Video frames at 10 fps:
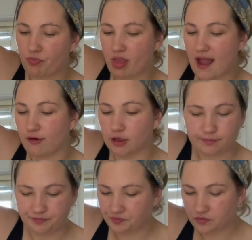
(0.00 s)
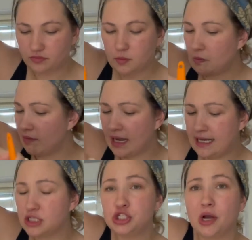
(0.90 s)
ever. And
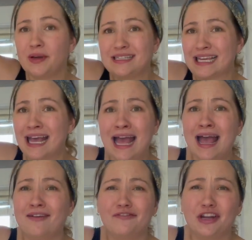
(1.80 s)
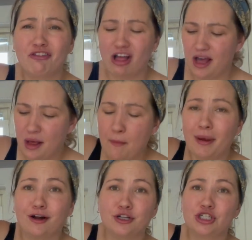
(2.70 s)
it's so easy. Vanilla,
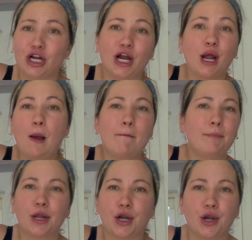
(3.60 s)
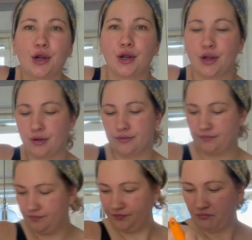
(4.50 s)
powdered sugar, butter.
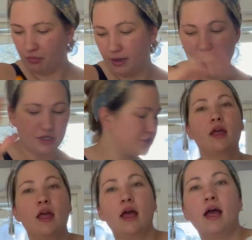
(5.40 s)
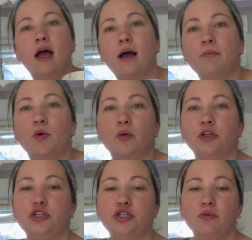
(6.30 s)
Pretty much. I'm going
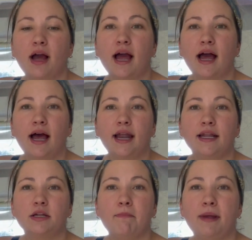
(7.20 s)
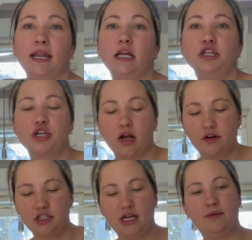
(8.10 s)
to add mini chocolate
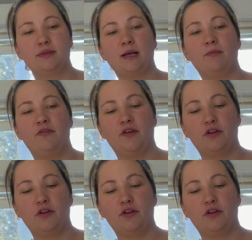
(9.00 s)
chips. I'm feeling